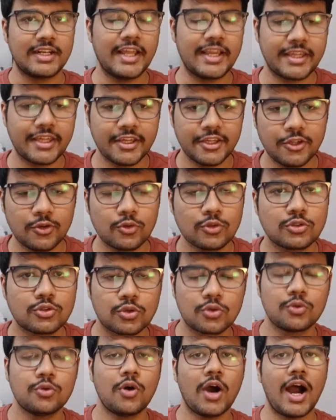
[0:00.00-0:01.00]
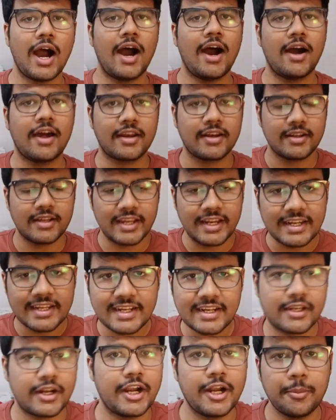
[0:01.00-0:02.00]
taking you through our
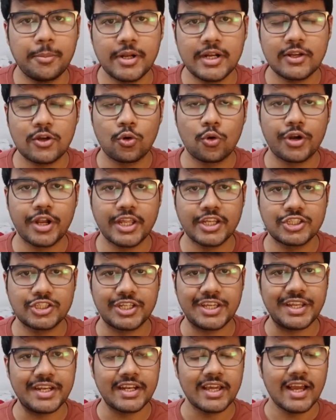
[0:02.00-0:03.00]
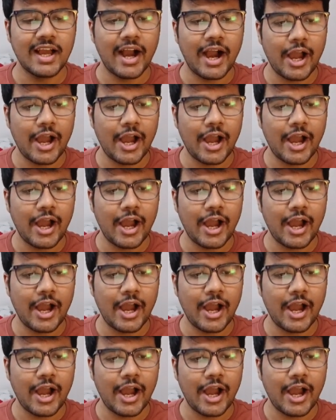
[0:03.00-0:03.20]
incredible coding sheet,